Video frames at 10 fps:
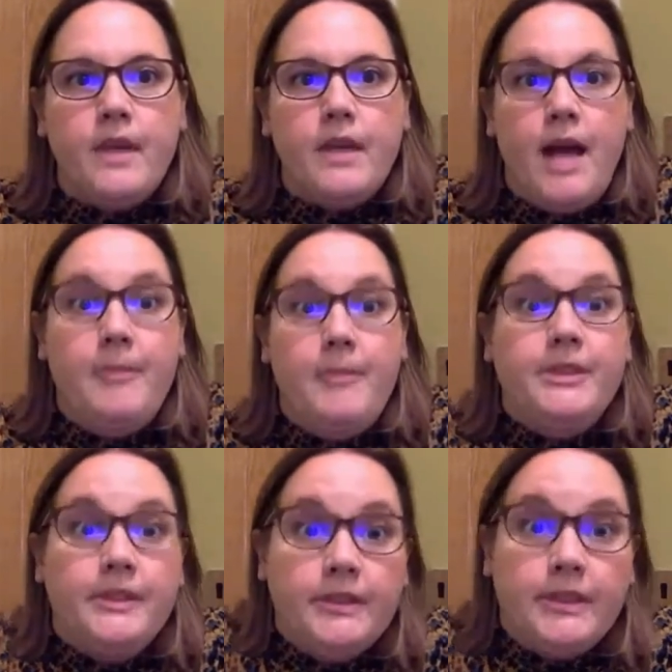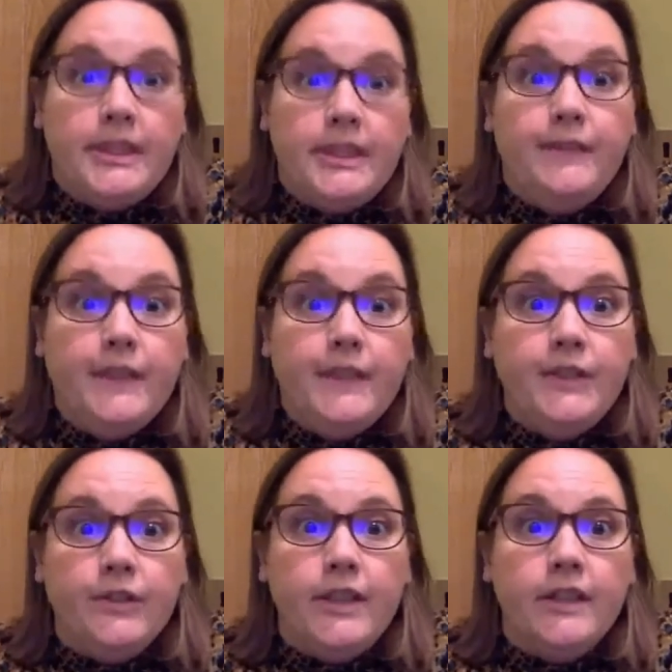Amazon's CV
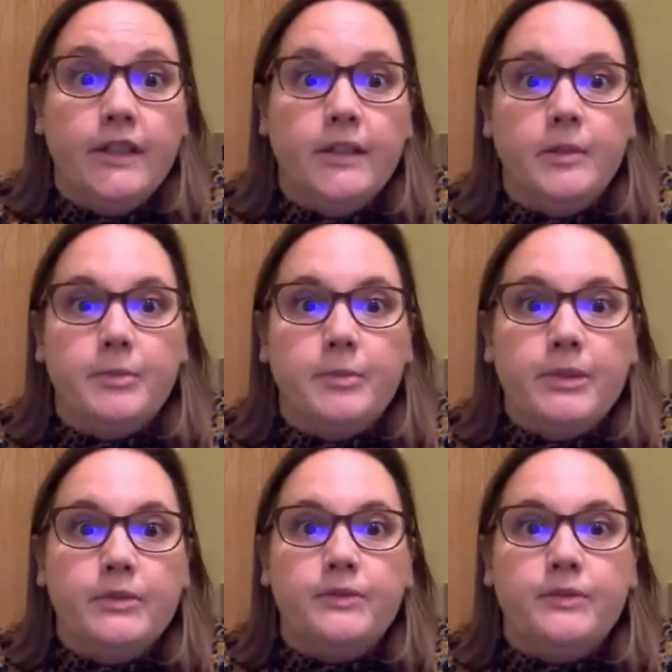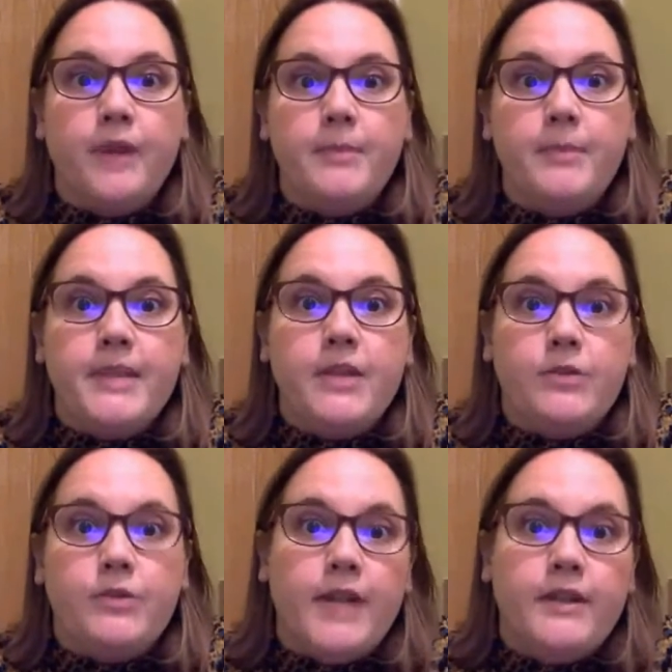screener that was built to find potential
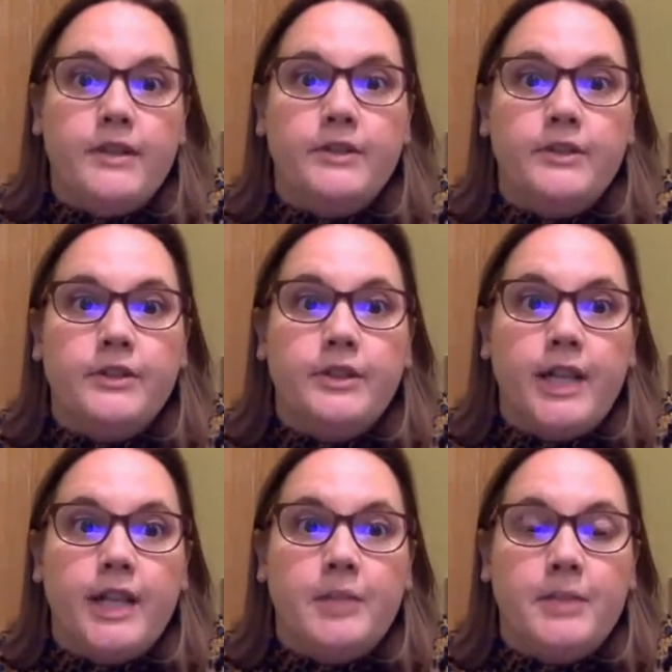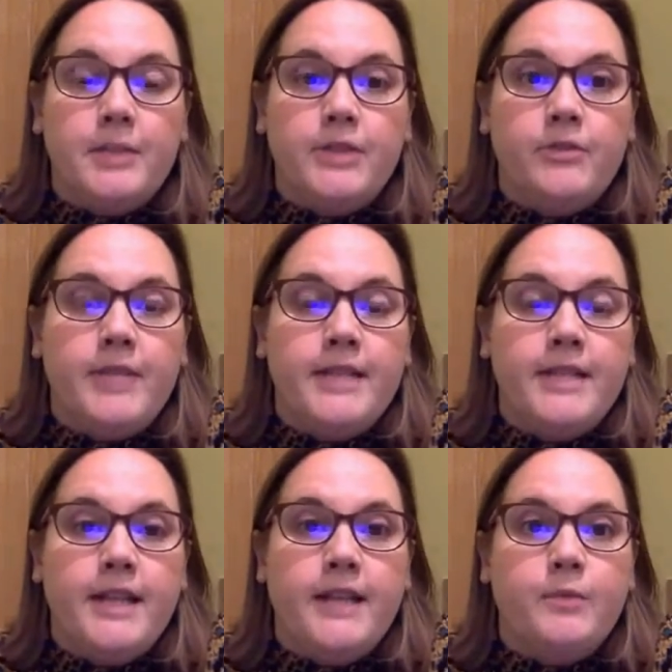candidates turned out to be
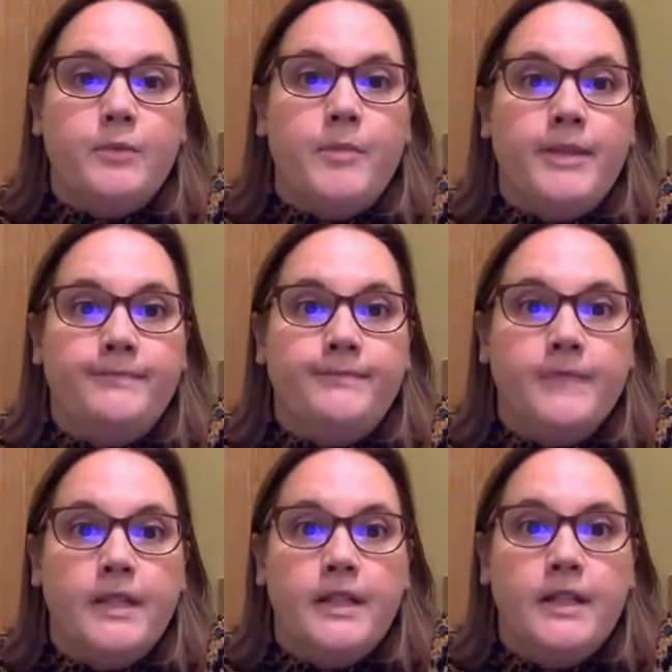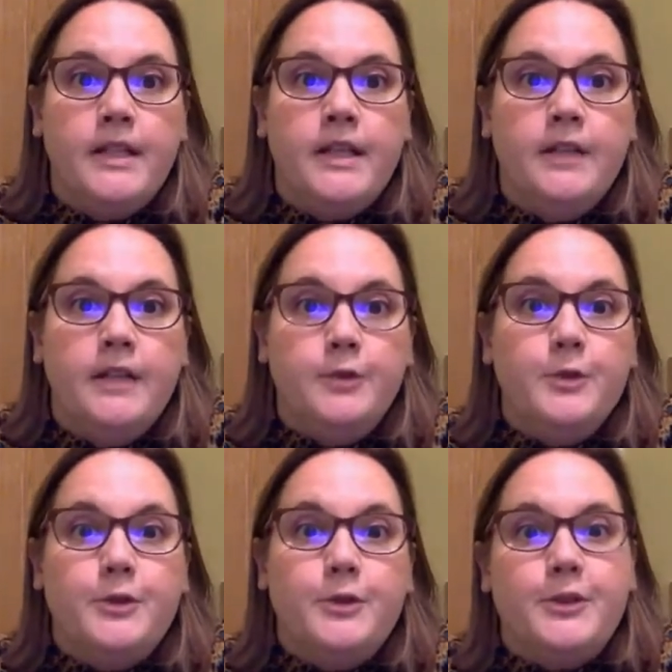discriminating against women, as all the
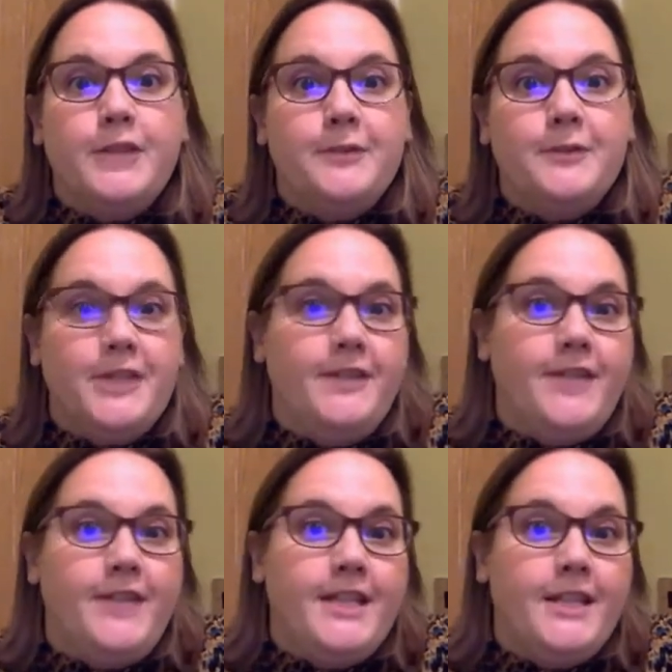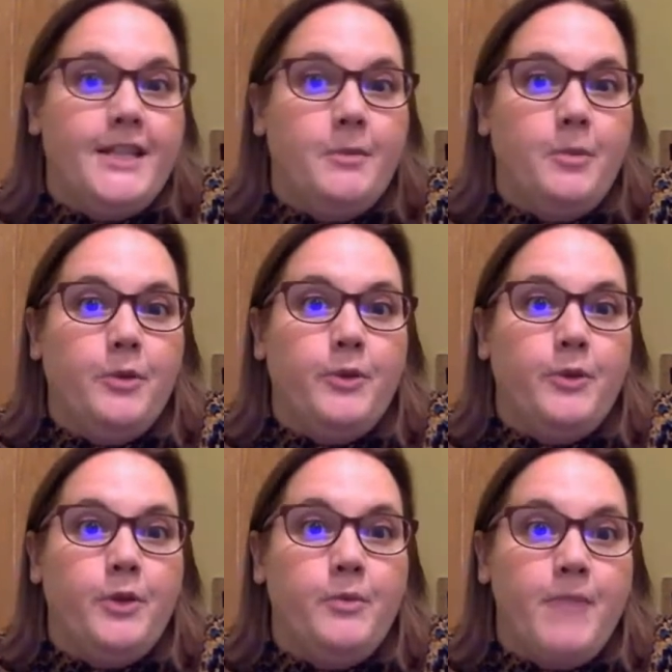successful CVs that were put
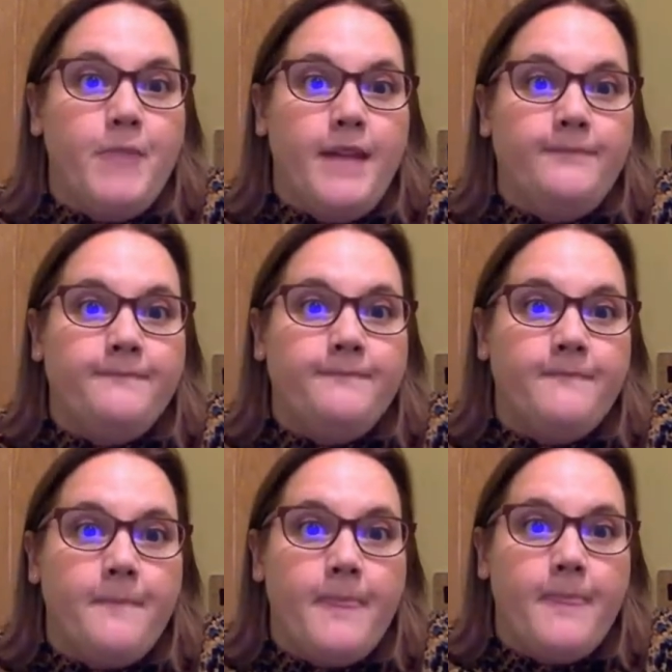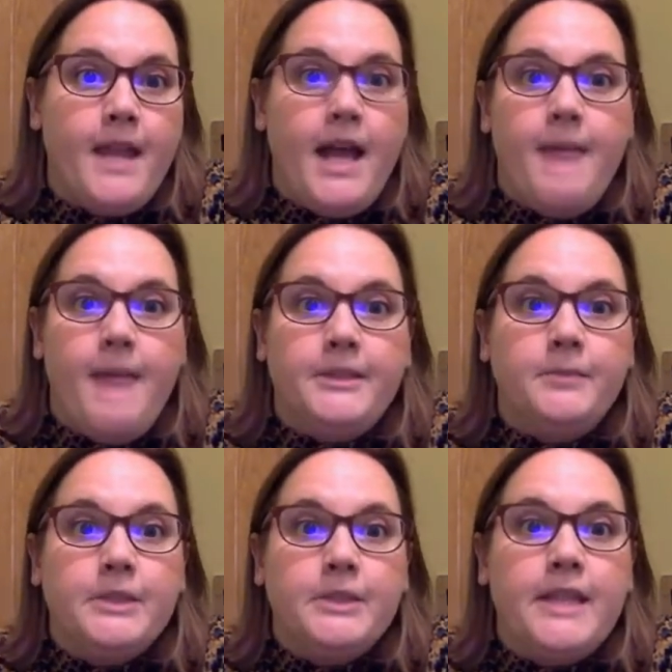through were men. Amazon
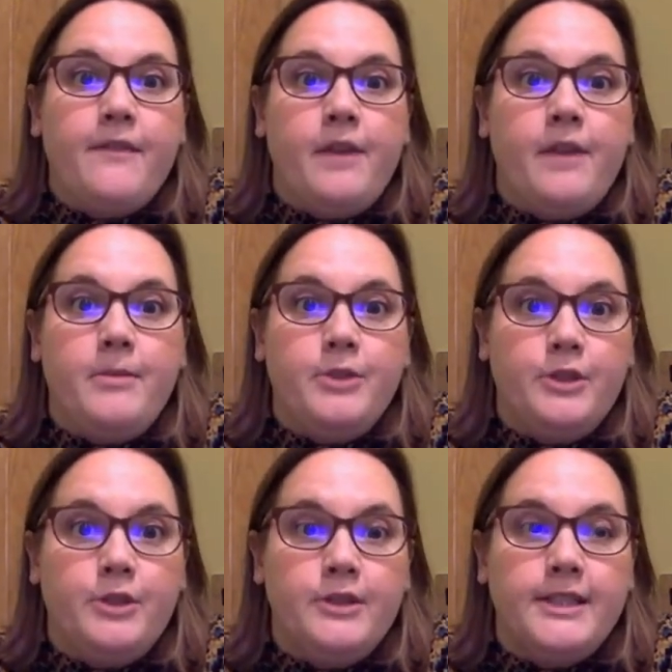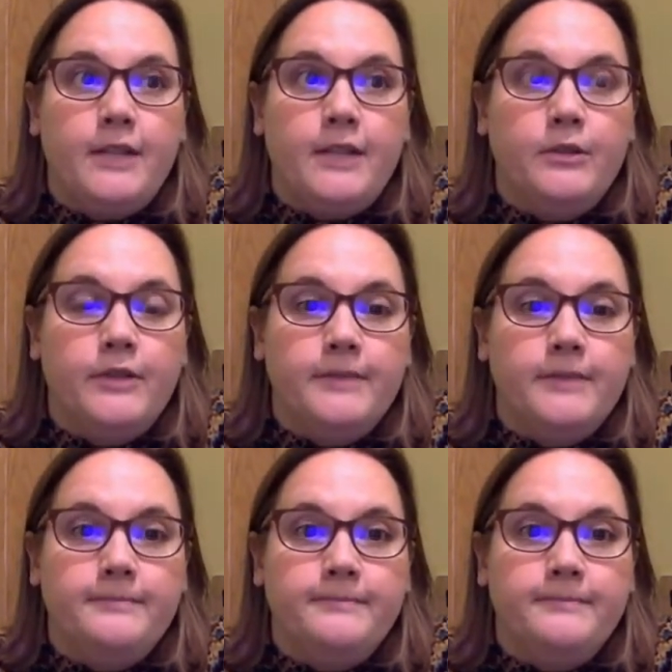was never able to use this algorithm.